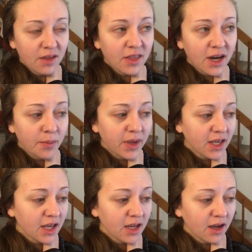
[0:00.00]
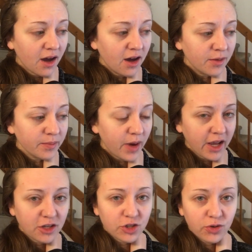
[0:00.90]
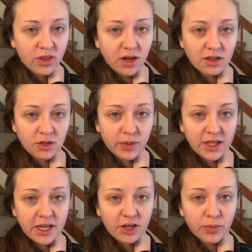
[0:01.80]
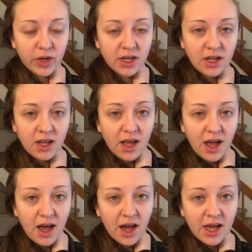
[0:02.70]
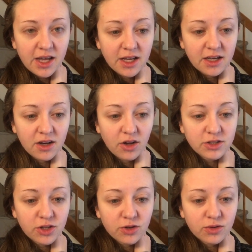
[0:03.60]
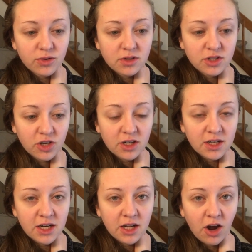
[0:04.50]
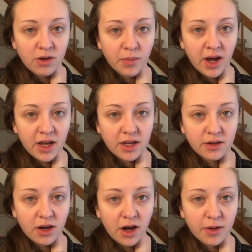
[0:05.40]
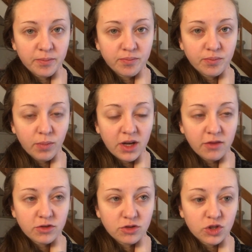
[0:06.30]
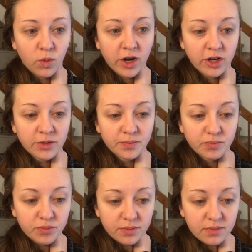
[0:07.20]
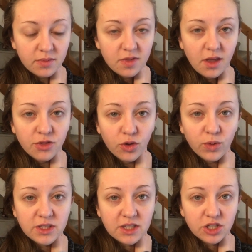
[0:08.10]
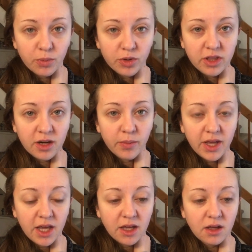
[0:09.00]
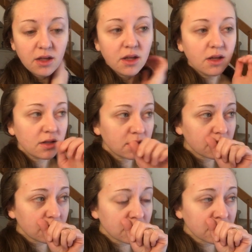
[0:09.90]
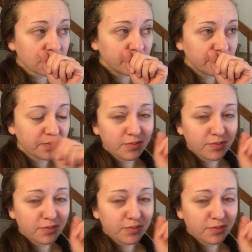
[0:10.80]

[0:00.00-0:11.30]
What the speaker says: that I'm making. I can show you that a little bit later, but I also started knitting on my my nephew's sweater, the Weasley jumper that I'm making. I'm